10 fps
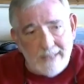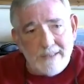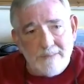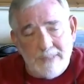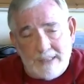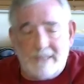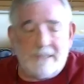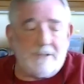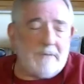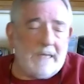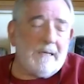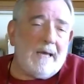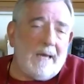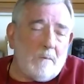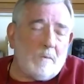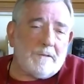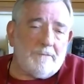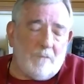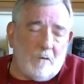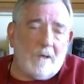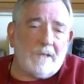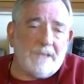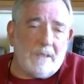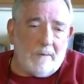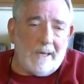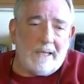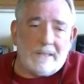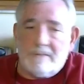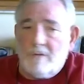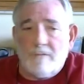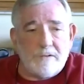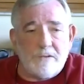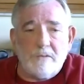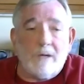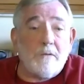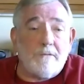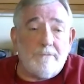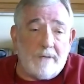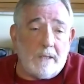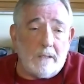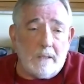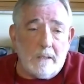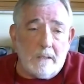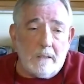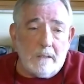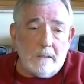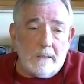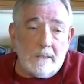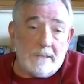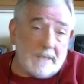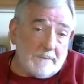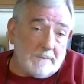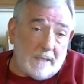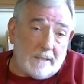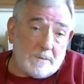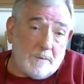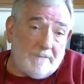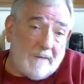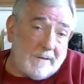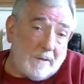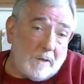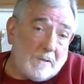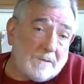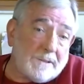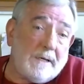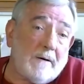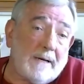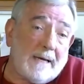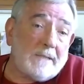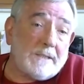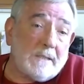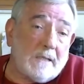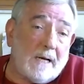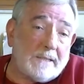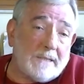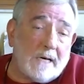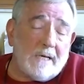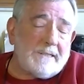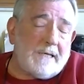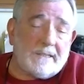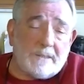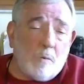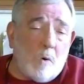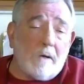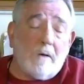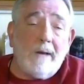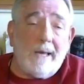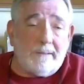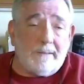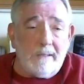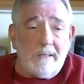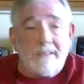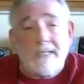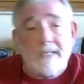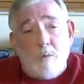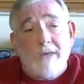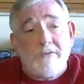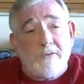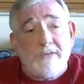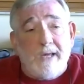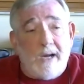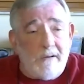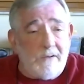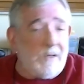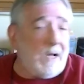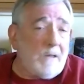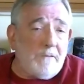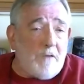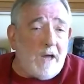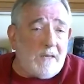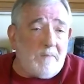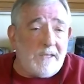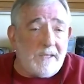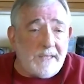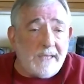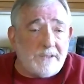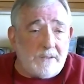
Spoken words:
Because you got an ant with a foraging range of over 200 feet. In some studies, we found they were using irrigation lines. See, it's a water ant. That's why they're there. You're not going to find them in the desert.